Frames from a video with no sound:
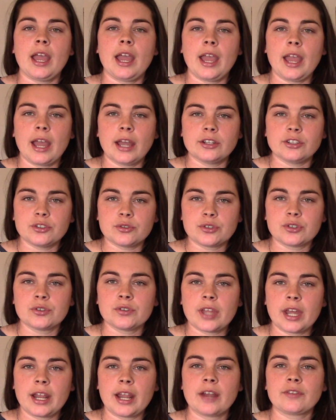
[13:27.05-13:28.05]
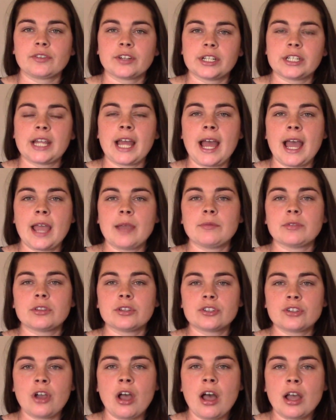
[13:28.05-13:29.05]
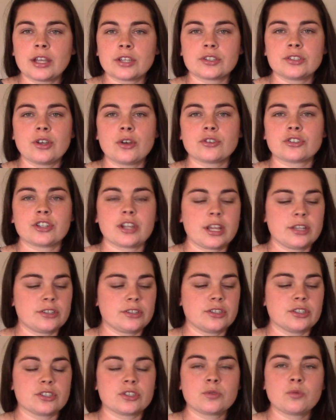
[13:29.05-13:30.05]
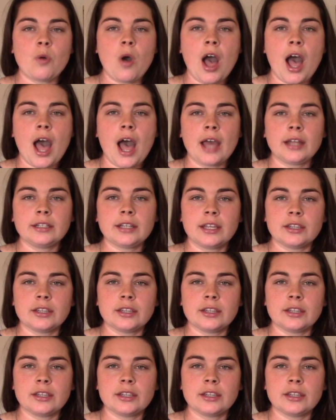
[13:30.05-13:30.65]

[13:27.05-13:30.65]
and you do that every time, the dog associates the swat